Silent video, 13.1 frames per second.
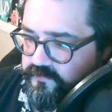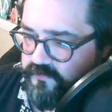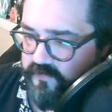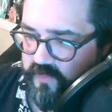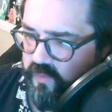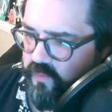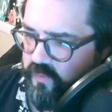
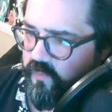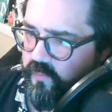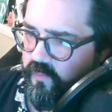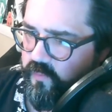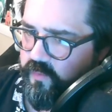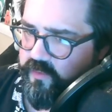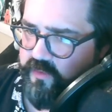who
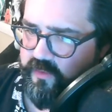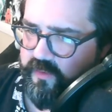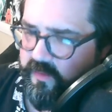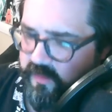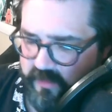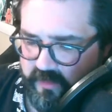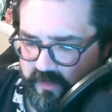was just
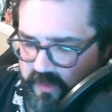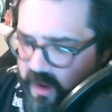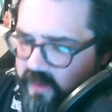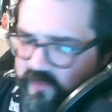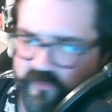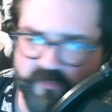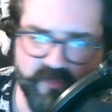
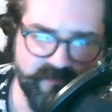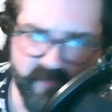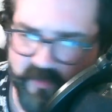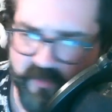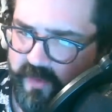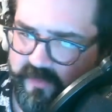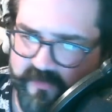understood the
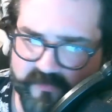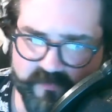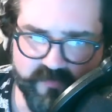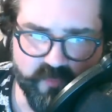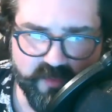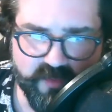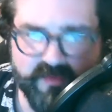fundamentals of
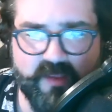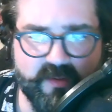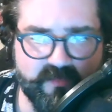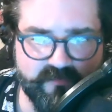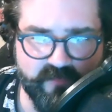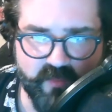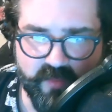storytelling and
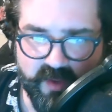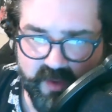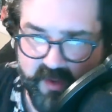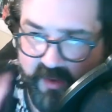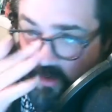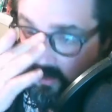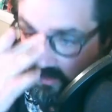
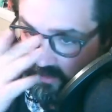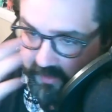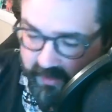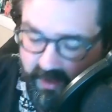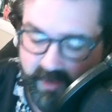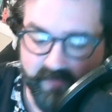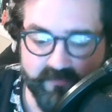filmmaking and can
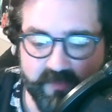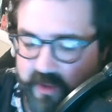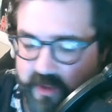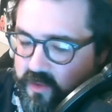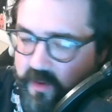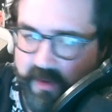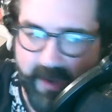kind of
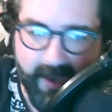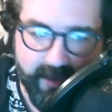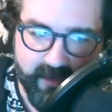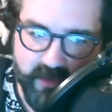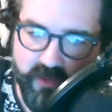touch on any